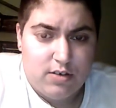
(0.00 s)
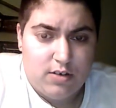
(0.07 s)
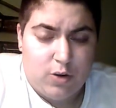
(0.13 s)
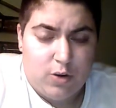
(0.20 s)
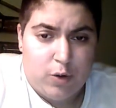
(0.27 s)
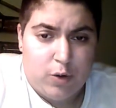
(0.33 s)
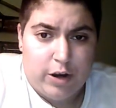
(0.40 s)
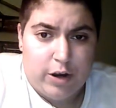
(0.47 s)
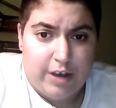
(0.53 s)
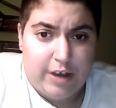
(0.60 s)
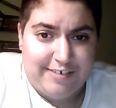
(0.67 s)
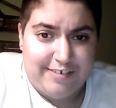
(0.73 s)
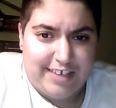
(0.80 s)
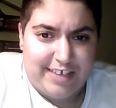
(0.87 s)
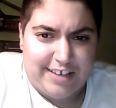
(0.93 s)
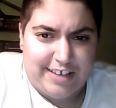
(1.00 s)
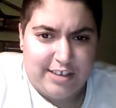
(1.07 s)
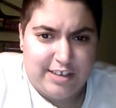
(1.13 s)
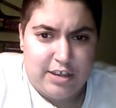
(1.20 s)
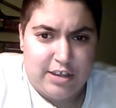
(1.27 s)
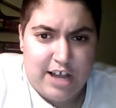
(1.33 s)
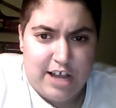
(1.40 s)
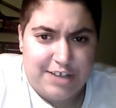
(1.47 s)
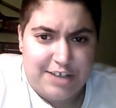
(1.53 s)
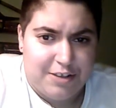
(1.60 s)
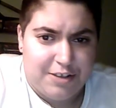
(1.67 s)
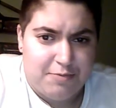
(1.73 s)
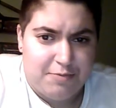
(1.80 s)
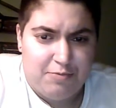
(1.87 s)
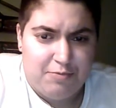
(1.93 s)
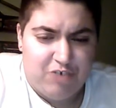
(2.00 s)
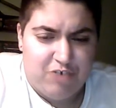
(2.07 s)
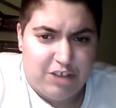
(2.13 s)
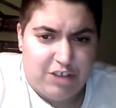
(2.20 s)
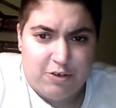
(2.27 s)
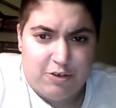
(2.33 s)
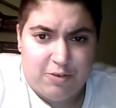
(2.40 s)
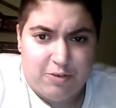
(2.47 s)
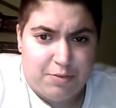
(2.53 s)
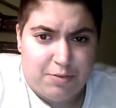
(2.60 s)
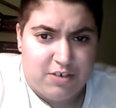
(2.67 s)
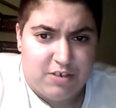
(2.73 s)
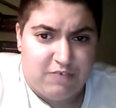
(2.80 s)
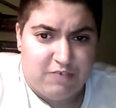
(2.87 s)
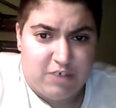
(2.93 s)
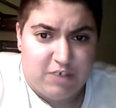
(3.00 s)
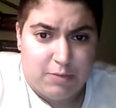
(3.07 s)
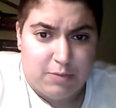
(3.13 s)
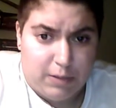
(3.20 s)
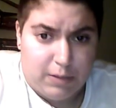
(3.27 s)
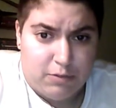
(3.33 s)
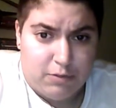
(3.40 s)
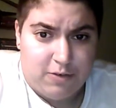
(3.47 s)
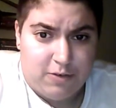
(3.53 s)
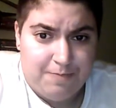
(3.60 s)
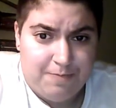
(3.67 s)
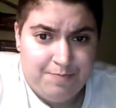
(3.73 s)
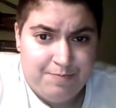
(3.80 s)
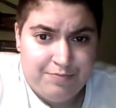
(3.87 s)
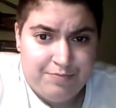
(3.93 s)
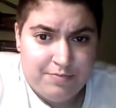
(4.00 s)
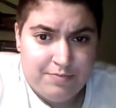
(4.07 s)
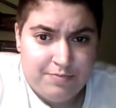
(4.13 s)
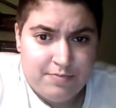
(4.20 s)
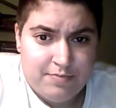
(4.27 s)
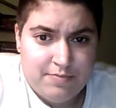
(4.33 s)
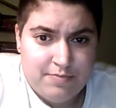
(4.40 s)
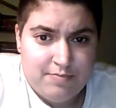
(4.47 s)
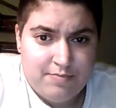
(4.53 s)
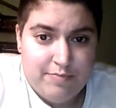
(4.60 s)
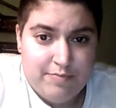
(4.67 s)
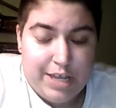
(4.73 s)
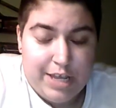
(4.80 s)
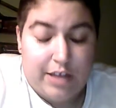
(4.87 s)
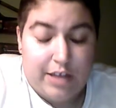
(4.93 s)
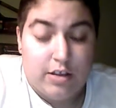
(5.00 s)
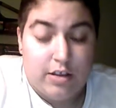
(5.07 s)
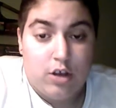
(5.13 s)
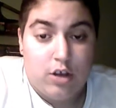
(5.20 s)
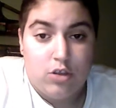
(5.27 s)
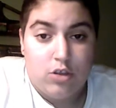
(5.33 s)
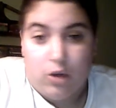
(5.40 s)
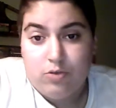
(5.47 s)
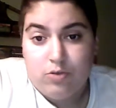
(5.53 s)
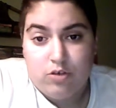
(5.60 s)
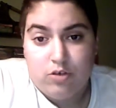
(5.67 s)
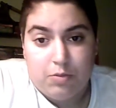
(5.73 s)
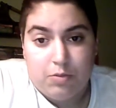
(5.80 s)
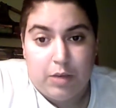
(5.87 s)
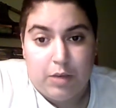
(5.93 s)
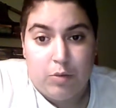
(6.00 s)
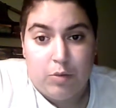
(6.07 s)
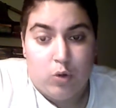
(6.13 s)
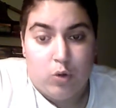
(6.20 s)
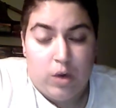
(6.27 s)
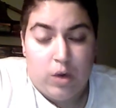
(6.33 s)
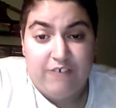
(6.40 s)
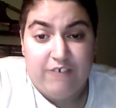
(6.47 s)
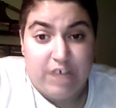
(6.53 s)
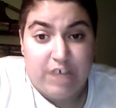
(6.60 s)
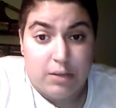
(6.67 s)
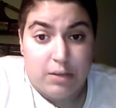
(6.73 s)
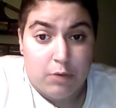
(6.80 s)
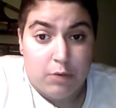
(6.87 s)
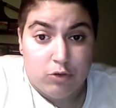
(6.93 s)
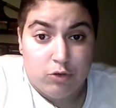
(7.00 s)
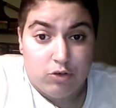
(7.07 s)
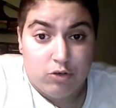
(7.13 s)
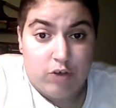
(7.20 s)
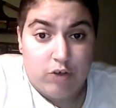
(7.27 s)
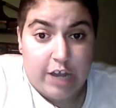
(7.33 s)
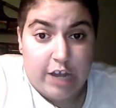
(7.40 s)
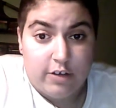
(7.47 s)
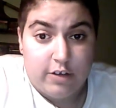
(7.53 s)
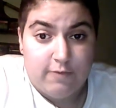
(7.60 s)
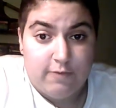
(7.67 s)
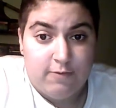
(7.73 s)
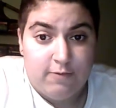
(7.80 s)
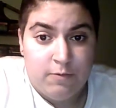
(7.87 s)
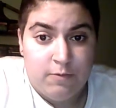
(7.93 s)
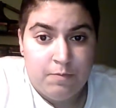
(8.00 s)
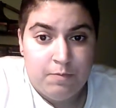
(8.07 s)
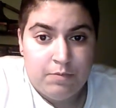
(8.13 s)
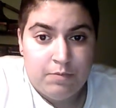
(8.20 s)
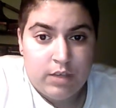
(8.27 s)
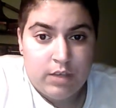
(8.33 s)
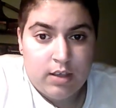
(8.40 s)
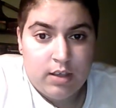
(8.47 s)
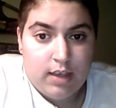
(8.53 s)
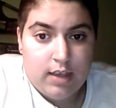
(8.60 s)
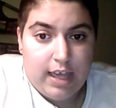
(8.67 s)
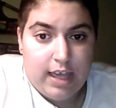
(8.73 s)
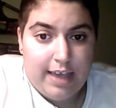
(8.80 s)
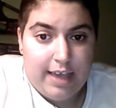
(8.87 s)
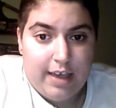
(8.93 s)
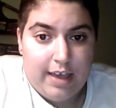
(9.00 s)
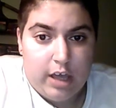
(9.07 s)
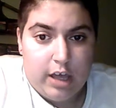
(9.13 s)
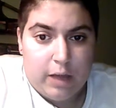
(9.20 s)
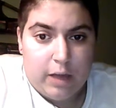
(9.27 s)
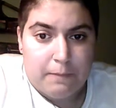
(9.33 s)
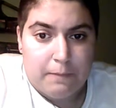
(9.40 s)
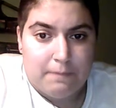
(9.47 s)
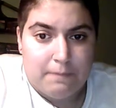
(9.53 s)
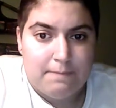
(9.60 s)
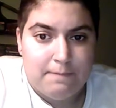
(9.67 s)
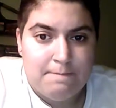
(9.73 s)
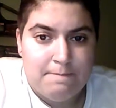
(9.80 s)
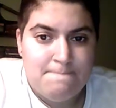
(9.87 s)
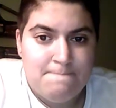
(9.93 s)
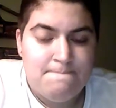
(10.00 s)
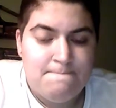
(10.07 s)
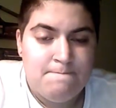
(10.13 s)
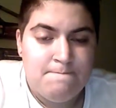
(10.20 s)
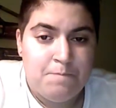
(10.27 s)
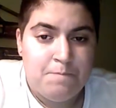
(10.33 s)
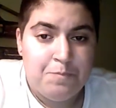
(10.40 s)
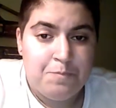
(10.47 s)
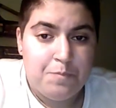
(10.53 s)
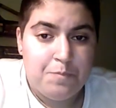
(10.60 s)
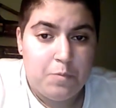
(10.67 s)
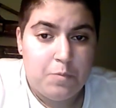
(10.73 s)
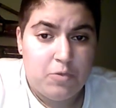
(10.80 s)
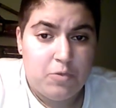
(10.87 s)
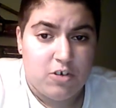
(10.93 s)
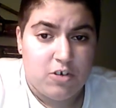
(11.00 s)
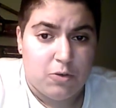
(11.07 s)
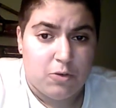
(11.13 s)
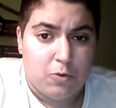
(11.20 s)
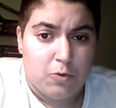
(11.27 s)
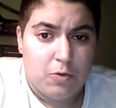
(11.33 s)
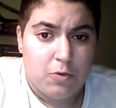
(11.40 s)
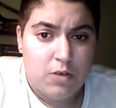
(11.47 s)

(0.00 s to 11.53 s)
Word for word: queer as like the non-gender specific people and those are the people who I find the most attractive um, so,